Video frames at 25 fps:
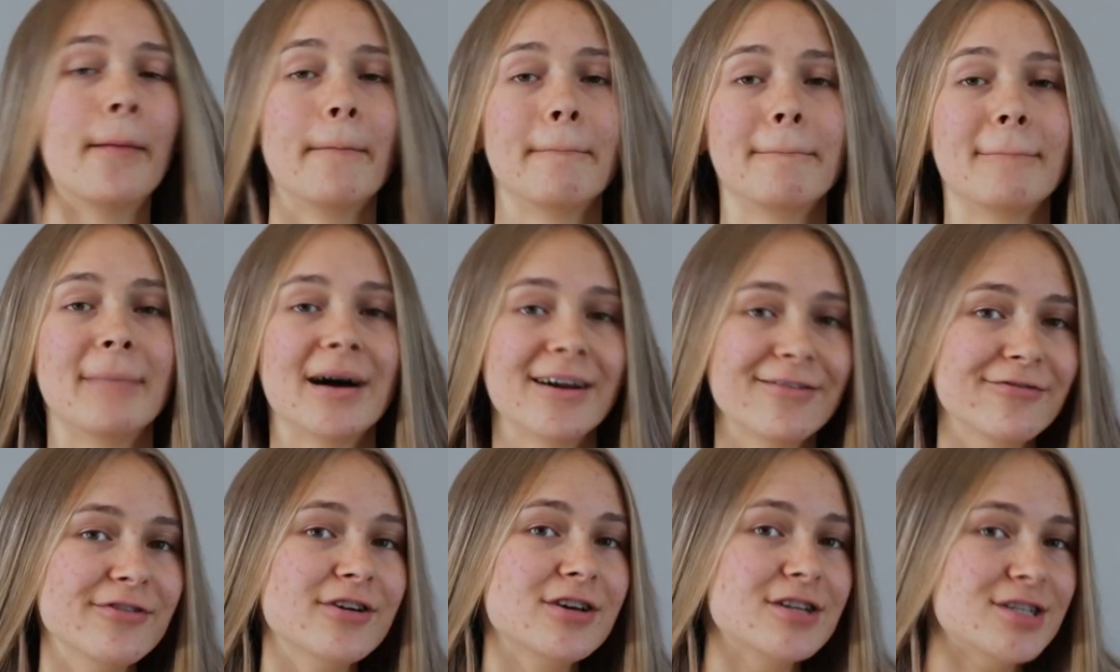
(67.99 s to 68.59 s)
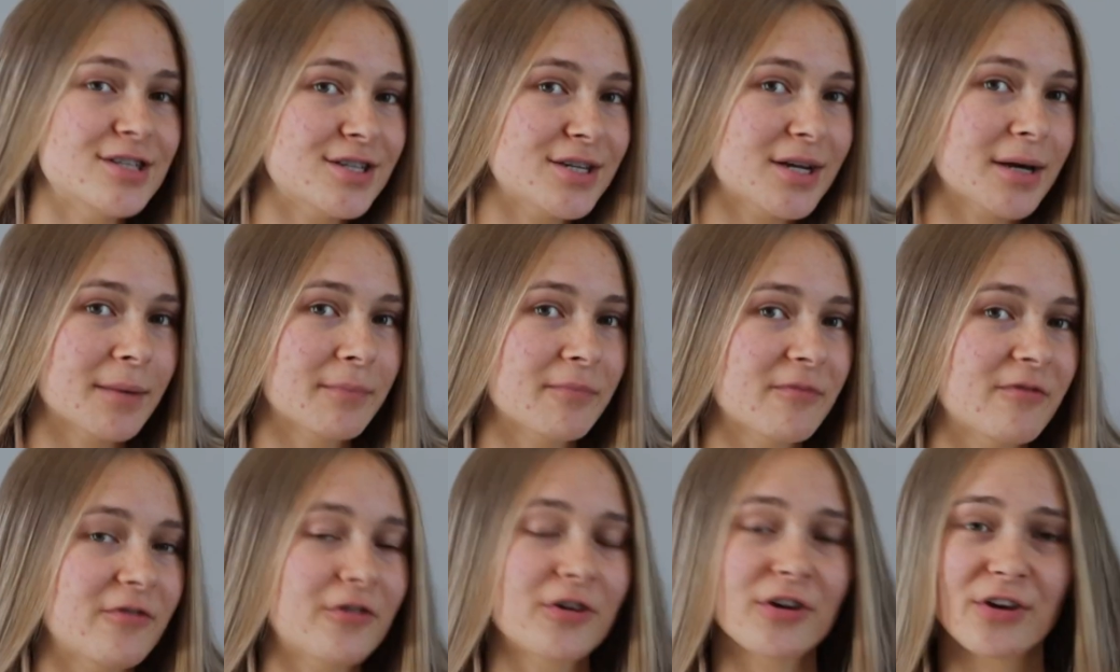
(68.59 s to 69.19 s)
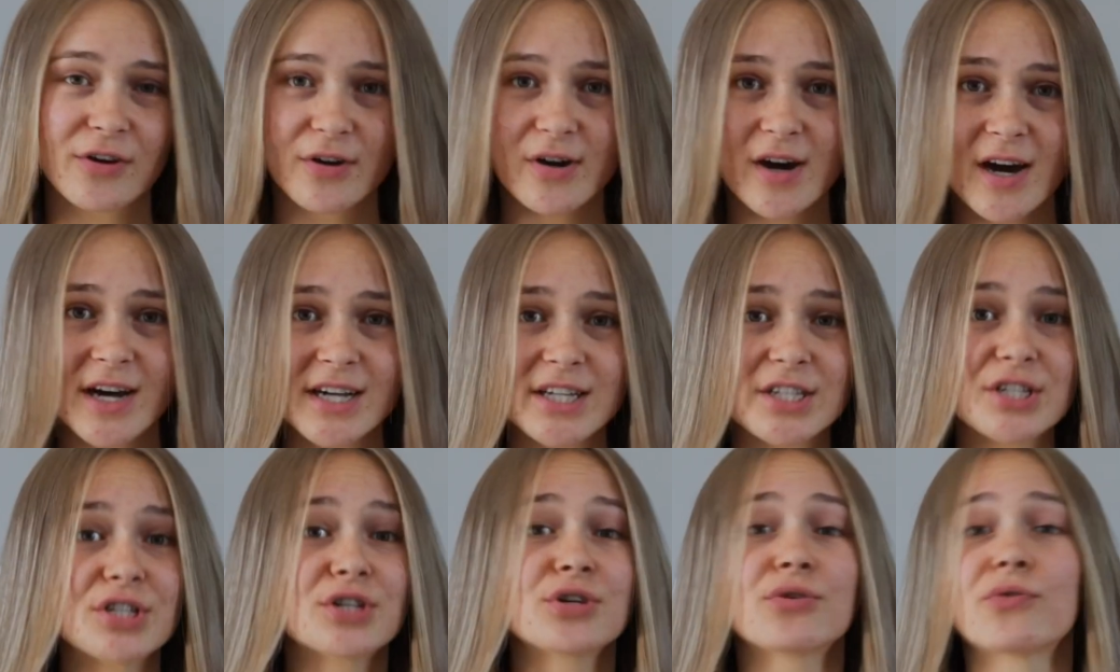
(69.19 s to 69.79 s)
My first tip for you
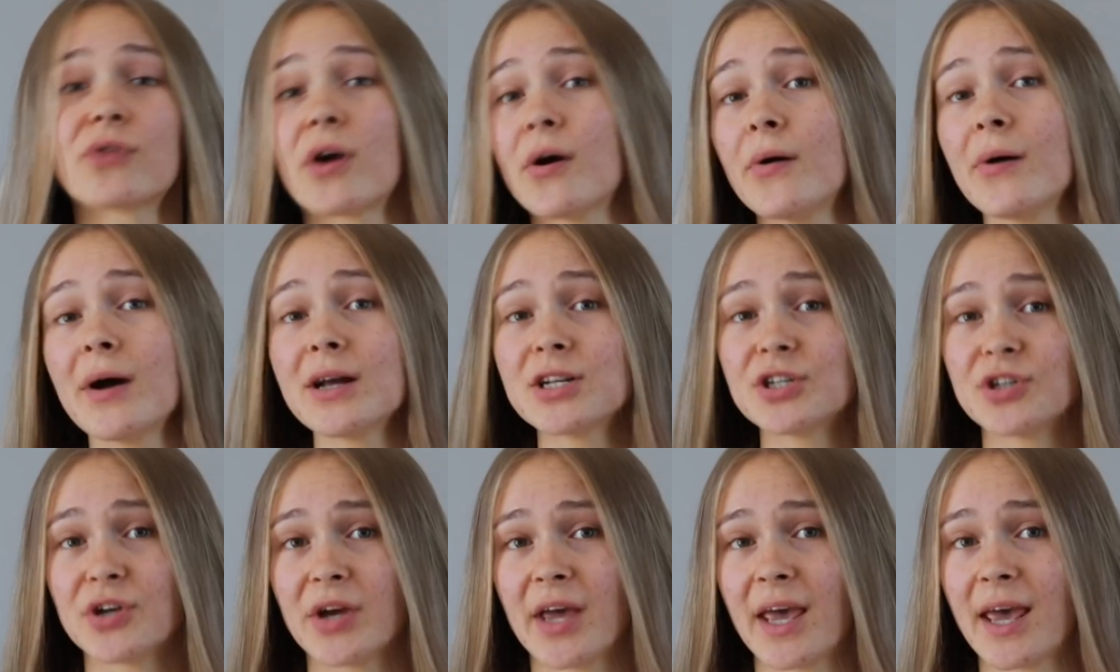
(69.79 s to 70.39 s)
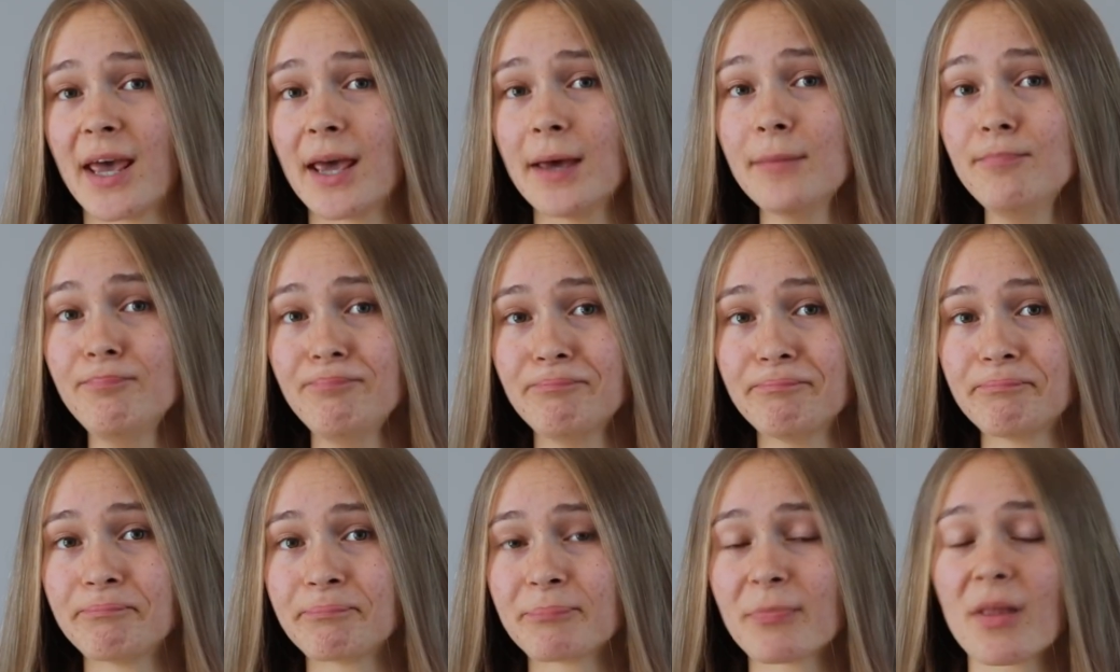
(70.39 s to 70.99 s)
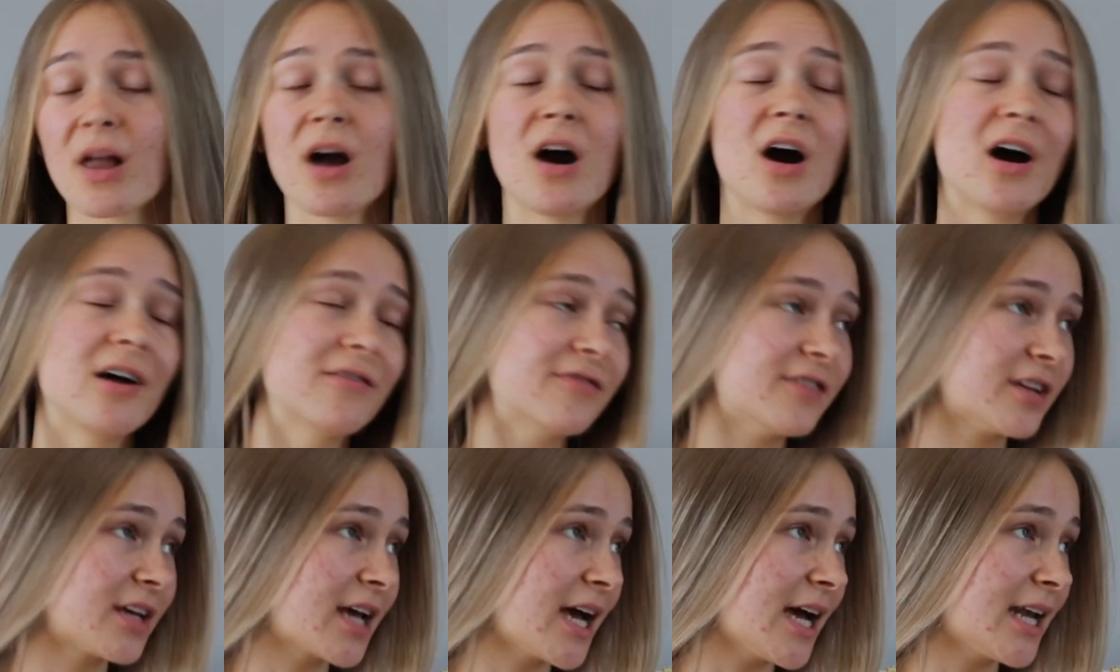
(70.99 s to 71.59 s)
guys to grow out your hair
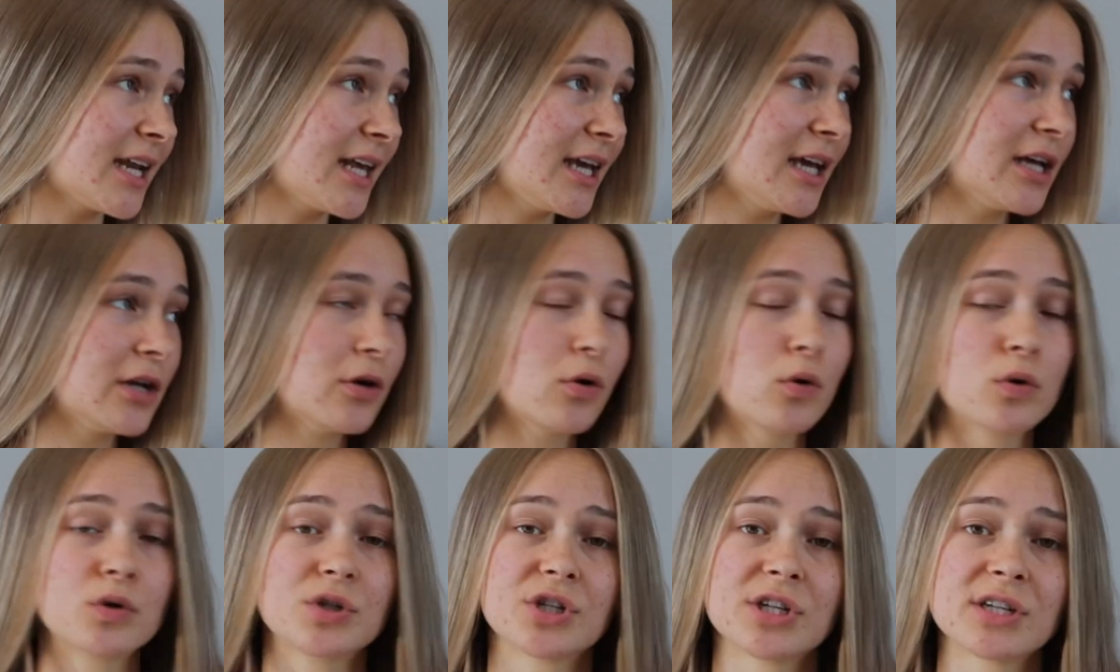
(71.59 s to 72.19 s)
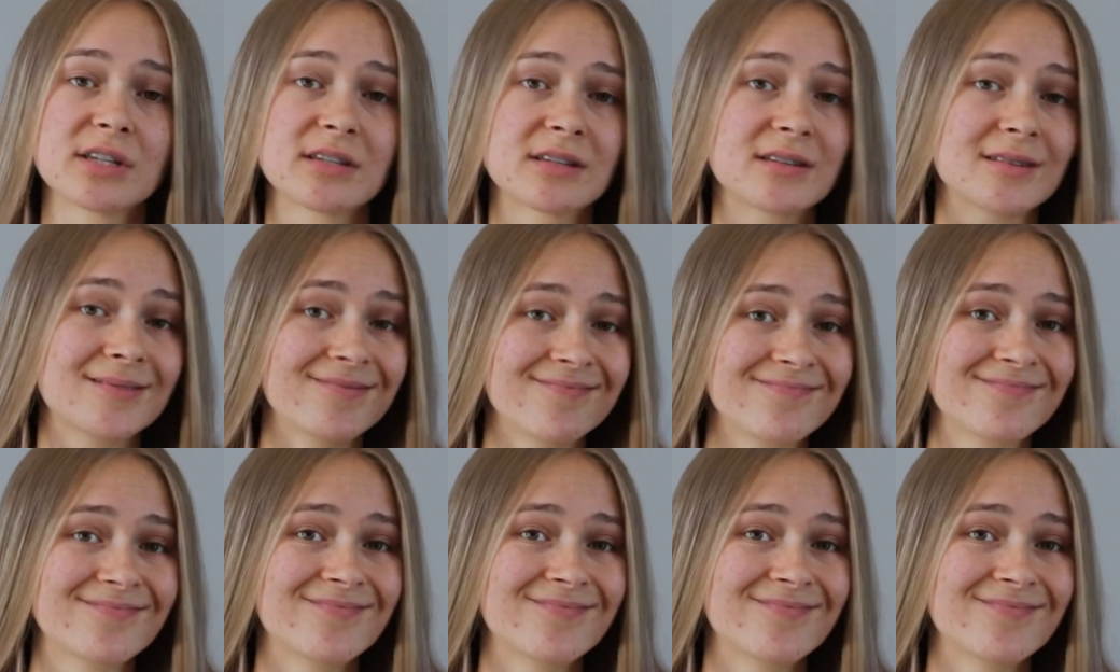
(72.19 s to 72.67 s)
after cutting it, or just